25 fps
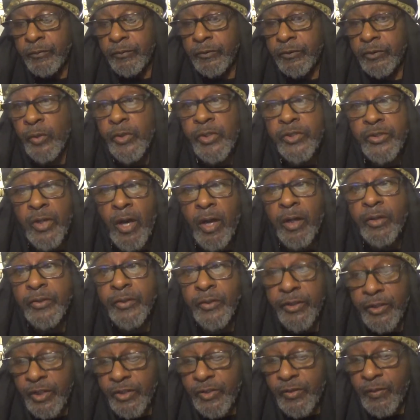So he's talking
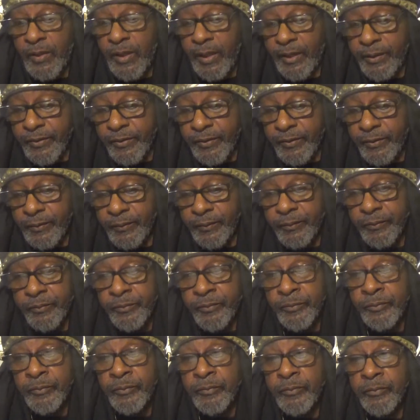to the Israelites.
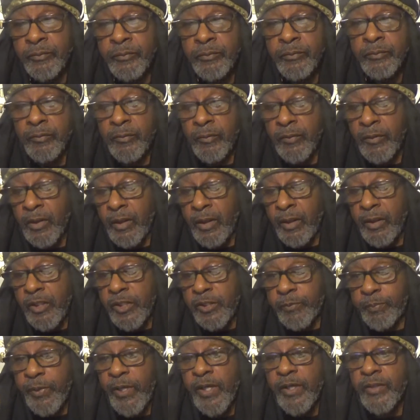And he
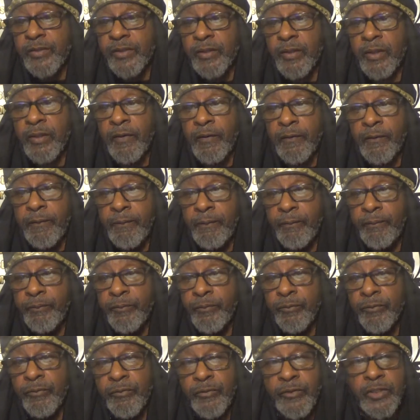speaks of
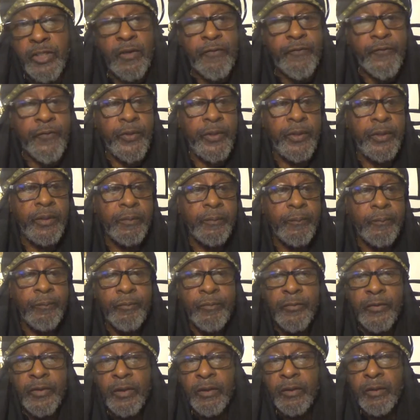
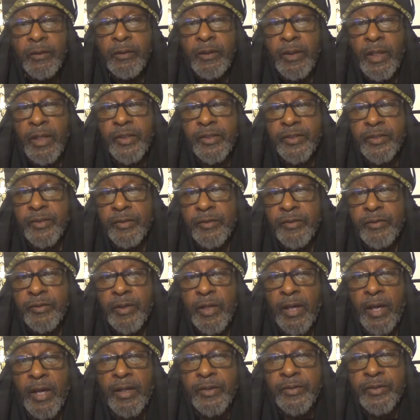different
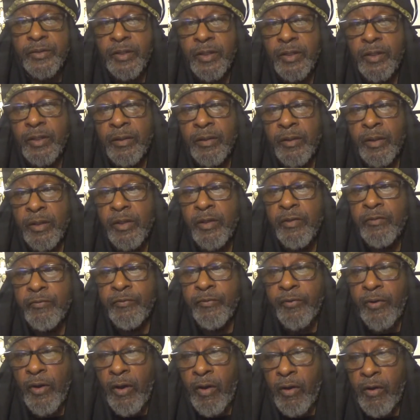nations as they're
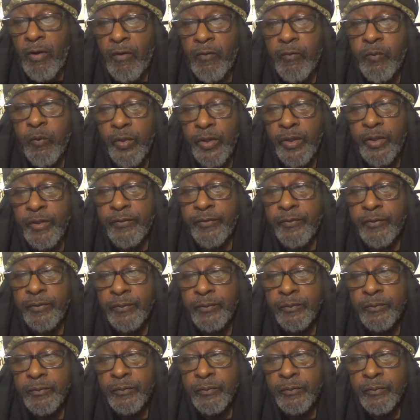involved with